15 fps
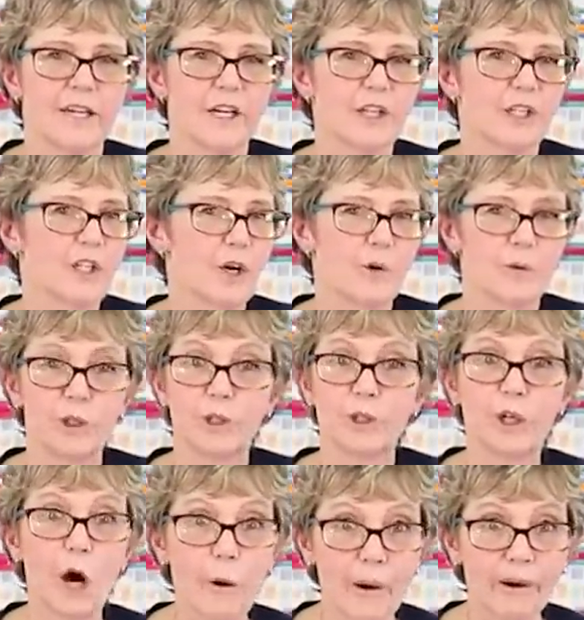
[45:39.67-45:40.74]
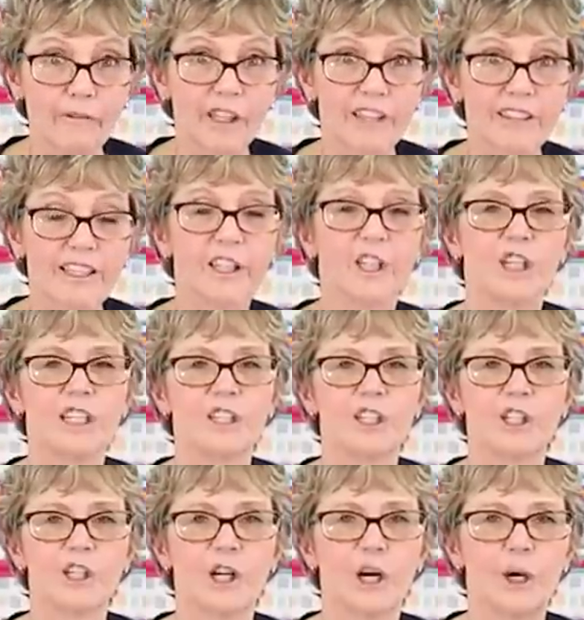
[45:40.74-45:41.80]
So you know everything you need
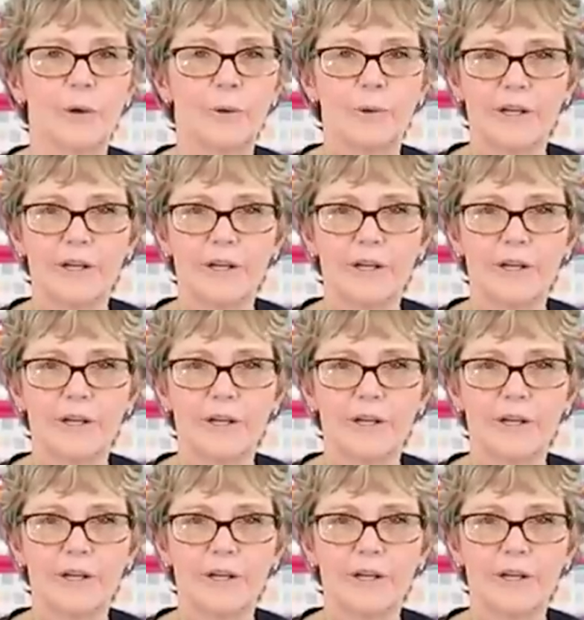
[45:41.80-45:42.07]
to know.